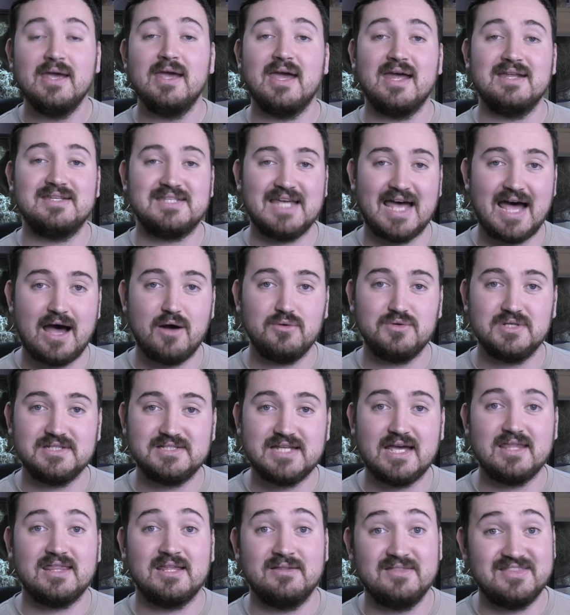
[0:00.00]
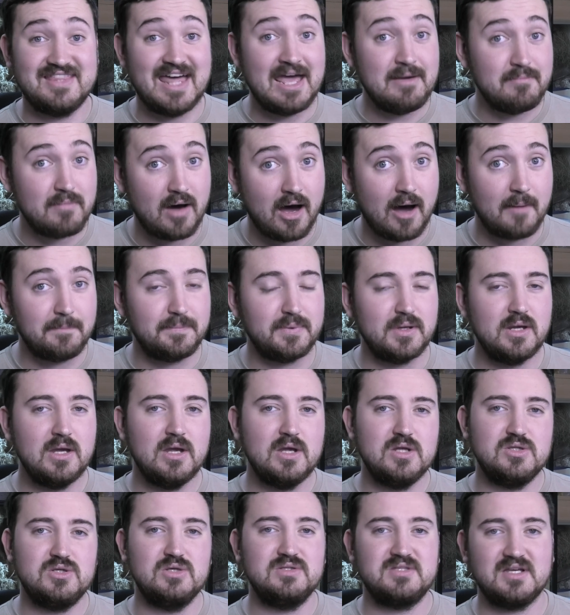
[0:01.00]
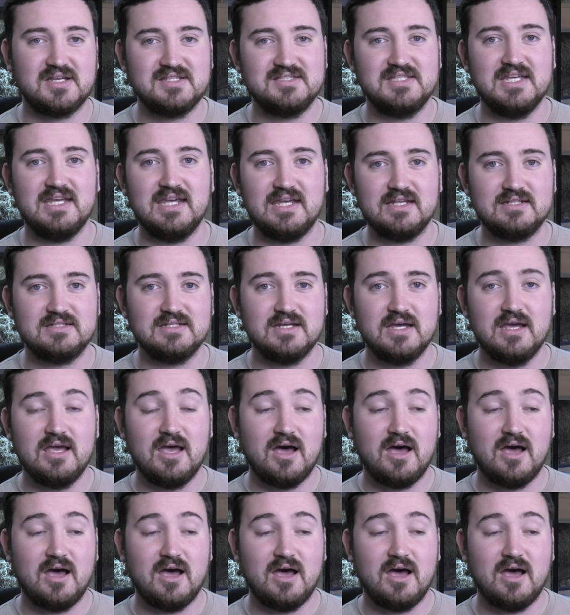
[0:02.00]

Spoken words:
and how to set them up to succeed.